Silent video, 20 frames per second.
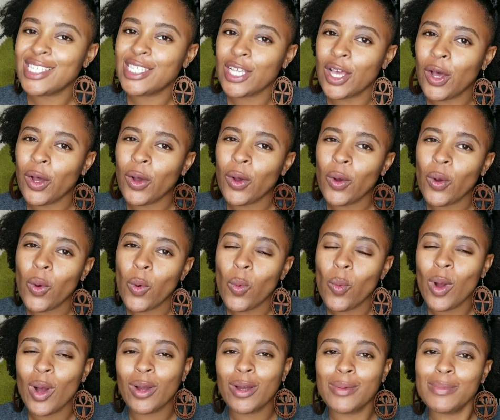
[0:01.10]
So,
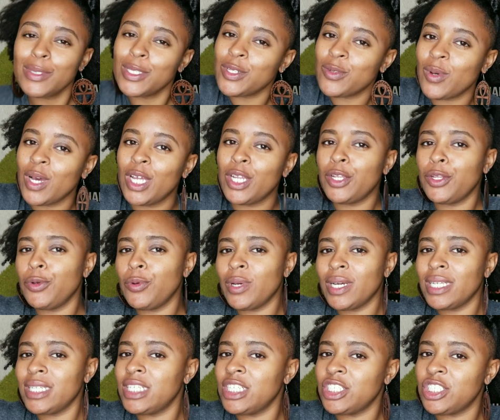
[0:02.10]
welcome to a new
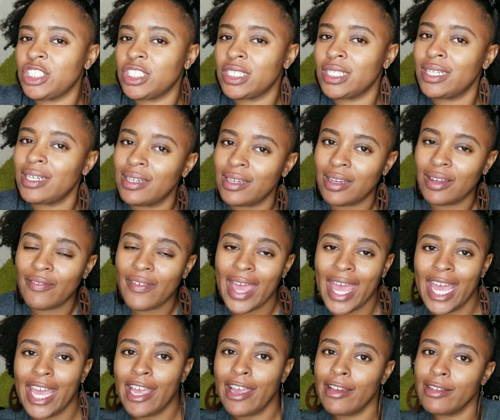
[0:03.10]
edition of
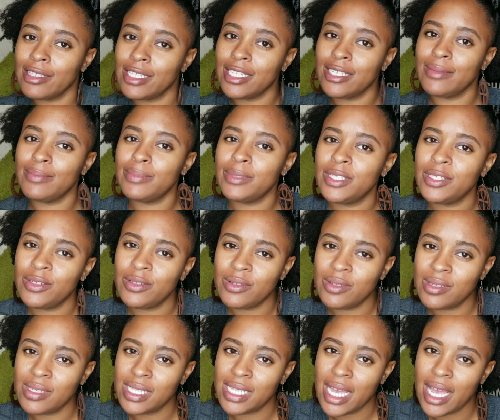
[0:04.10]
Hair Tip
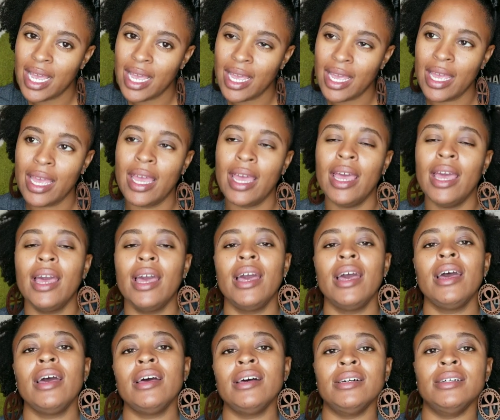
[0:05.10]
Tuesday.
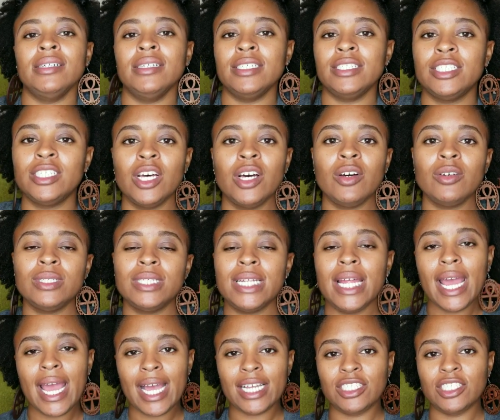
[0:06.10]
So,
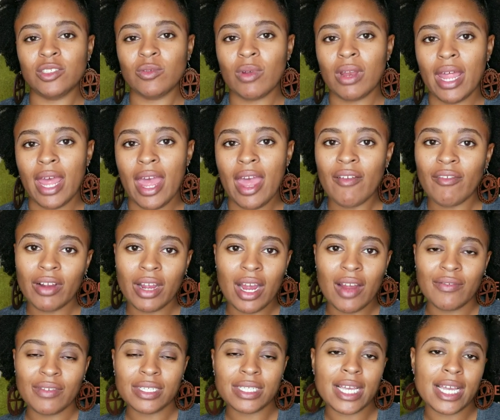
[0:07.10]
today I just want to have a
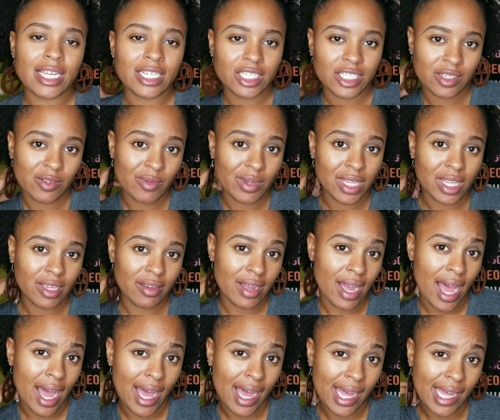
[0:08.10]
conversation with you
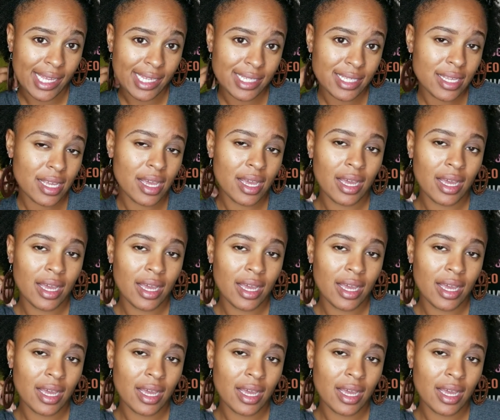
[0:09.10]
guys.